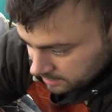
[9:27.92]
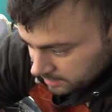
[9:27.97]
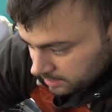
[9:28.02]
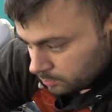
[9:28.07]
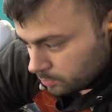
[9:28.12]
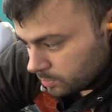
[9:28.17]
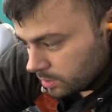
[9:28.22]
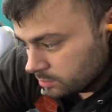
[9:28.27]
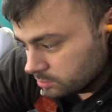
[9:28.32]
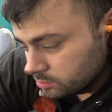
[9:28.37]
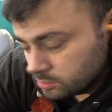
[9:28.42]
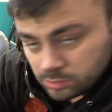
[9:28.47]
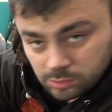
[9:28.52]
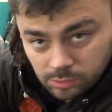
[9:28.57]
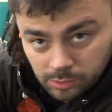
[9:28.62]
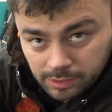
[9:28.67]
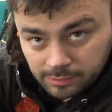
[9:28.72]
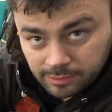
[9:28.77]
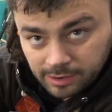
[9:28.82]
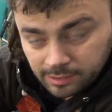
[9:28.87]
it and weld all
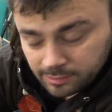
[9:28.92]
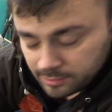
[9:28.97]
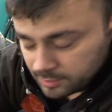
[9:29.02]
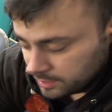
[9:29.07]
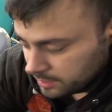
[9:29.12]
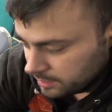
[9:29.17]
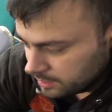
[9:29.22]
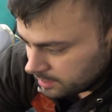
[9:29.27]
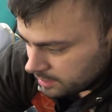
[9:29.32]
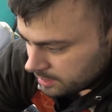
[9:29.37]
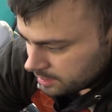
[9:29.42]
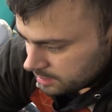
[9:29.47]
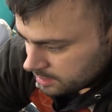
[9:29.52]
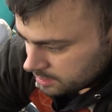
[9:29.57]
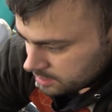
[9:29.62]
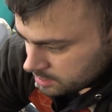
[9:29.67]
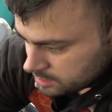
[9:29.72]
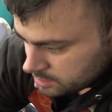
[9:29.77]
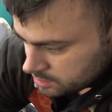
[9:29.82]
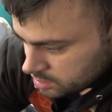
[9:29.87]
the way around it
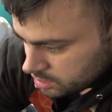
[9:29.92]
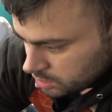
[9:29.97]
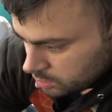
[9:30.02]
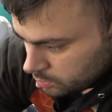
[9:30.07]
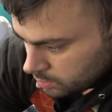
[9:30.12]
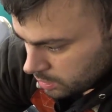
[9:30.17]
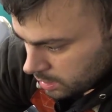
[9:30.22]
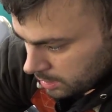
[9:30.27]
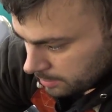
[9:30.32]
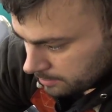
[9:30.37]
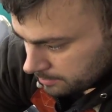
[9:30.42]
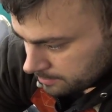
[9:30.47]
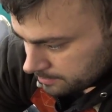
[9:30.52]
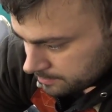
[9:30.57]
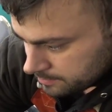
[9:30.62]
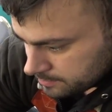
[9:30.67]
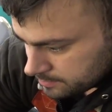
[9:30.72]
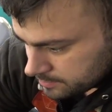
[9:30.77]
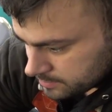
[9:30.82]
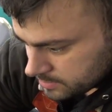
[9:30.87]
to um,
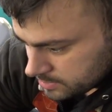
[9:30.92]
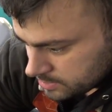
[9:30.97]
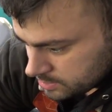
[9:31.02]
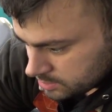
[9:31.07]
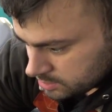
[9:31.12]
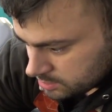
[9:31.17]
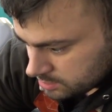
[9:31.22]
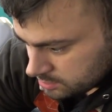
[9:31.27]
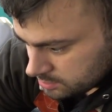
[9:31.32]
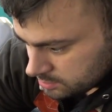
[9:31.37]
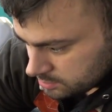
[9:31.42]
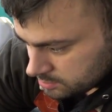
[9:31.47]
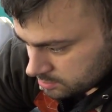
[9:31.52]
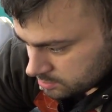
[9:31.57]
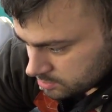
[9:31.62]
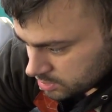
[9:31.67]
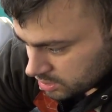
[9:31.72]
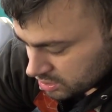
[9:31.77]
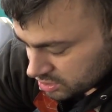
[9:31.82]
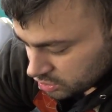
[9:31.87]

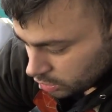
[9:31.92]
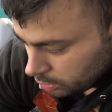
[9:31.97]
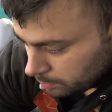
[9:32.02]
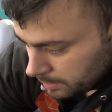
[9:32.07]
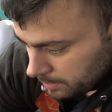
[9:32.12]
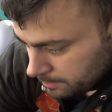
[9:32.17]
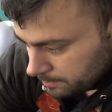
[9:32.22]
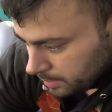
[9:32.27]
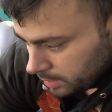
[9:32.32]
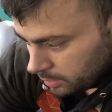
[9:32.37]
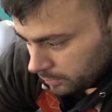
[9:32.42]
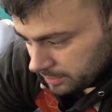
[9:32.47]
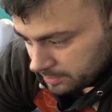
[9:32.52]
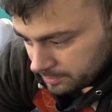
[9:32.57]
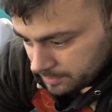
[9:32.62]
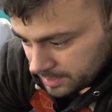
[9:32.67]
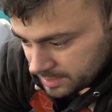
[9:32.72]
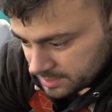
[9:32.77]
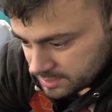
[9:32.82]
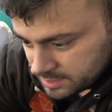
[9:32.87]
to stop it
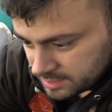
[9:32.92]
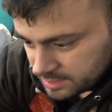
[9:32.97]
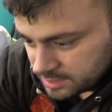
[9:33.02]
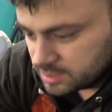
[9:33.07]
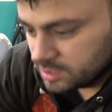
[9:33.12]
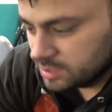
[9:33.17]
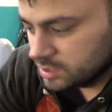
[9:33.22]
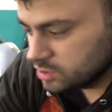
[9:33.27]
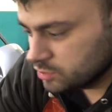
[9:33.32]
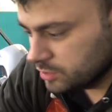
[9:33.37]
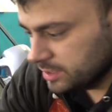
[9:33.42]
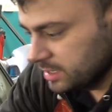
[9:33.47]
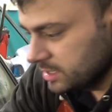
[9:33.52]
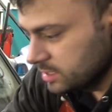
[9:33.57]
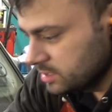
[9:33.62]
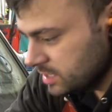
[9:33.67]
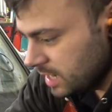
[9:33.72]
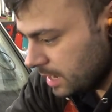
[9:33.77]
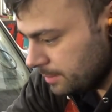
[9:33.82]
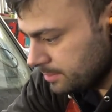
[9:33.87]
bowing basically. So the
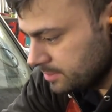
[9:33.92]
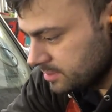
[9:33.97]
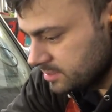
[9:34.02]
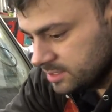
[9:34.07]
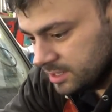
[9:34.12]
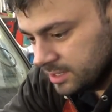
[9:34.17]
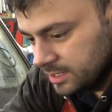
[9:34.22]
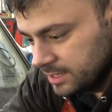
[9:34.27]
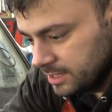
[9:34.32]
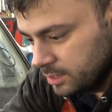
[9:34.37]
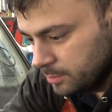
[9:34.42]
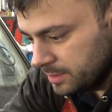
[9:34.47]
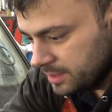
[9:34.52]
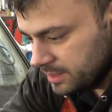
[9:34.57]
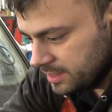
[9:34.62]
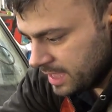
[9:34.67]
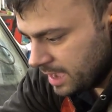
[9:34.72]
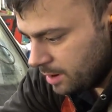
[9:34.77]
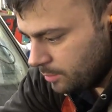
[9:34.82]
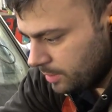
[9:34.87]
shrinkage happens a little
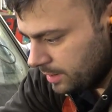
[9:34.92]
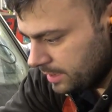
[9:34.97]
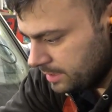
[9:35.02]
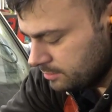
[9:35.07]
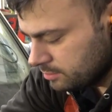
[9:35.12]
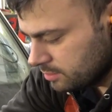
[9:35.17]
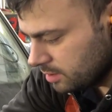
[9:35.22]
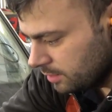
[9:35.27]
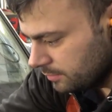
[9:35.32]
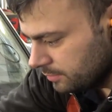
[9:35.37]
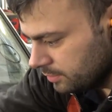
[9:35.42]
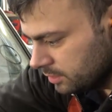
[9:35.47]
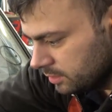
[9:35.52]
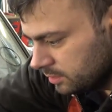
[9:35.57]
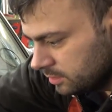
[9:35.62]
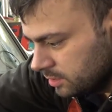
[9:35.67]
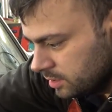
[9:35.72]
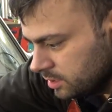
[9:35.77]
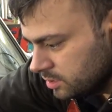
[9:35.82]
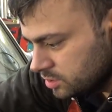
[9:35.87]
bit that way rather
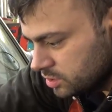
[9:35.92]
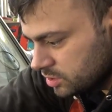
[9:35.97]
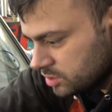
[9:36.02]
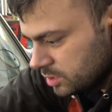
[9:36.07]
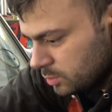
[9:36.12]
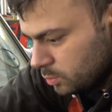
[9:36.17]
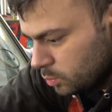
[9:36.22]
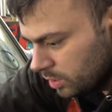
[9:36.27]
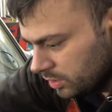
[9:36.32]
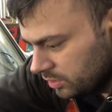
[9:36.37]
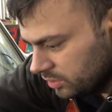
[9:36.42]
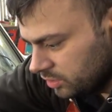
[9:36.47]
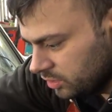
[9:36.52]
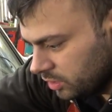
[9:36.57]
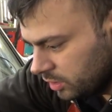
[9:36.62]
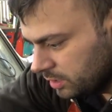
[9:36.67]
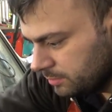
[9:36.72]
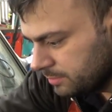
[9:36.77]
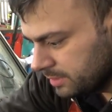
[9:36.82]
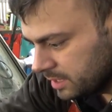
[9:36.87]
than just in one
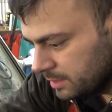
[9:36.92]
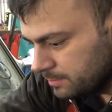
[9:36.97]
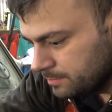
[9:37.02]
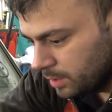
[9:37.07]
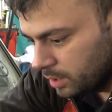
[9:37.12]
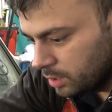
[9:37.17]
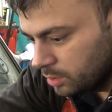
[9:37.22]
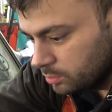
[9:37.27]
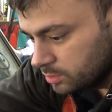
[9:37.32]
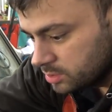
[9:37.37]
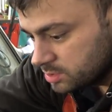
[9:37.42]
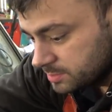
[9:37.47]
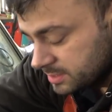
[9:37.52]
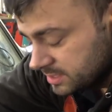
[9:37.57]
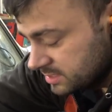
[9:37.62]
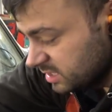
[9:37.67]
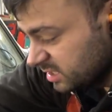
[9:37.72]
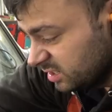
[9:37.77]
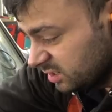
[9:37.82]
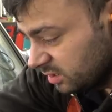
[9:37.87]
side make it bow, which
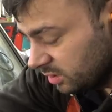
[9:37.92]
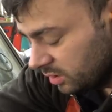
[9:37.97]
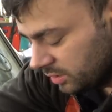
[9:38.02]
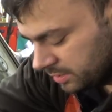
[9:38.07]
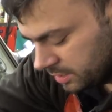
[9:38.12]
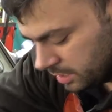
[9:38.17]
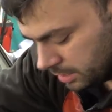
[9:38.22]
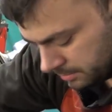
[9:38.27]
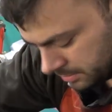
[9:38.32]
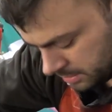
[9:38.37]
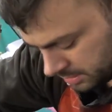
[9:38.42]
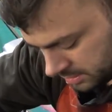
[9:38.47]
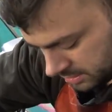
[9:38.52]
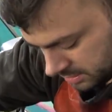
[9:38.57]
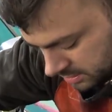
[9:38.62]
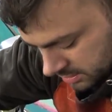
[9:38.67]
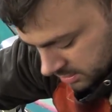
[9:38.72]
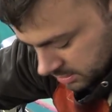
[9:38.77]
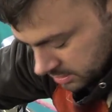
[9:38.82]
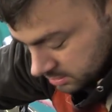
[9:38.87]
means they don't line up.
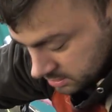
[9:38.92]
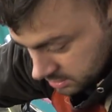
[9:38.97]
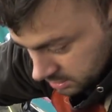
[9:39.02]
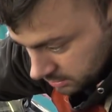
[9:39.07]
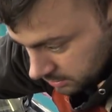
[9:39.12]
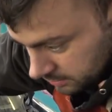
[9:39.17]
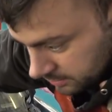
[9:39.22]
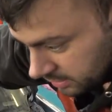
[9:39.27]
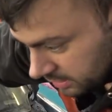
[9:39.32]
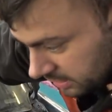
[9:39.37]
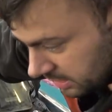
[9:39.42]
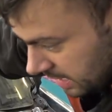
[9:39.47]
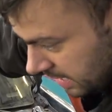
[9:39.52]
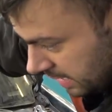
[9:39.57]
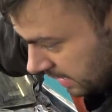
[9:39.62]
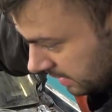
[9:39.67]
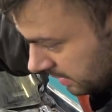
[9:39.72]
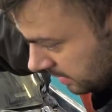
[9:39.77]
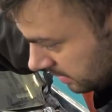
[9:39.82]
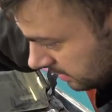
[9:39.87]
So we've done
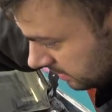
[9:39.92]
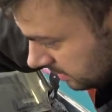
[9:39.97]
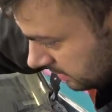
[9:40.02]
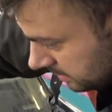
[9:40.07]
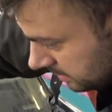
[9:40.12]
that.